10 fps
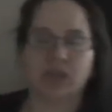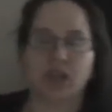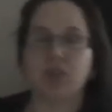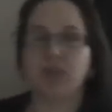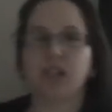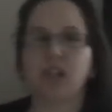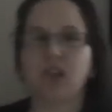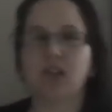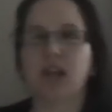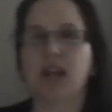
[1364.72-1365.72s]
it's really
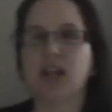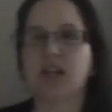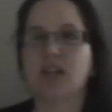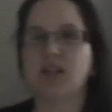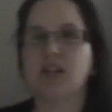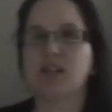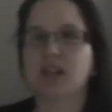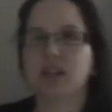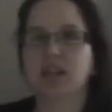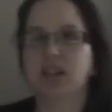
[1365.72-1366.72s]
good. Like, it just,
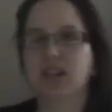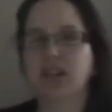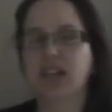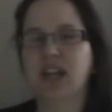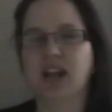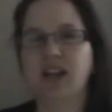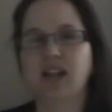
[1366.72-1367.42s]
yeah,